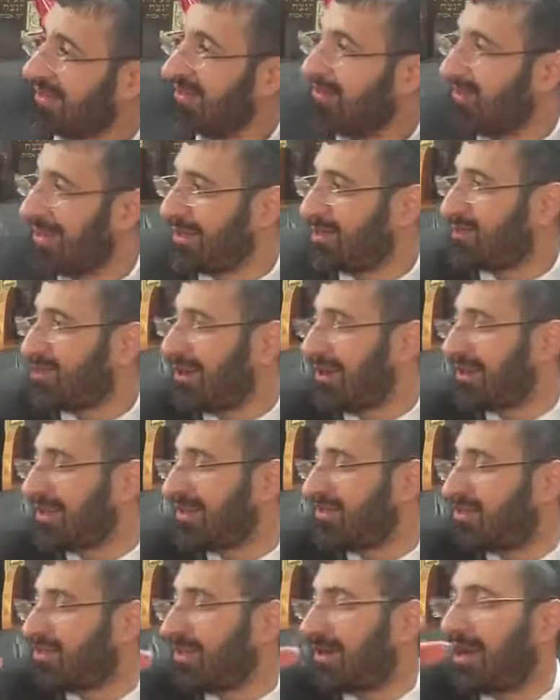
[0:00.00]
When Kohen
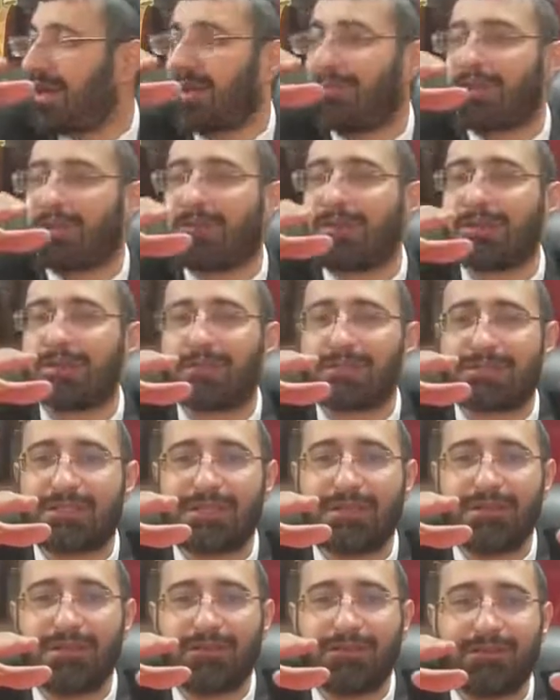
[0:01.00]
gives brach, how many windows
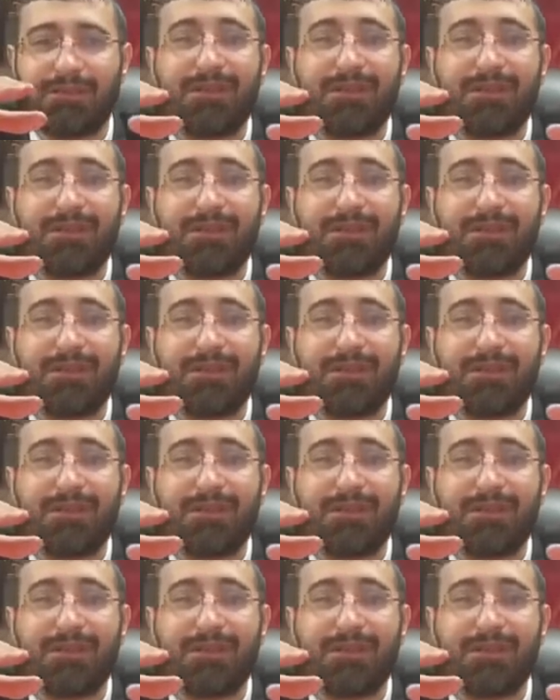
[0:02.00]
there?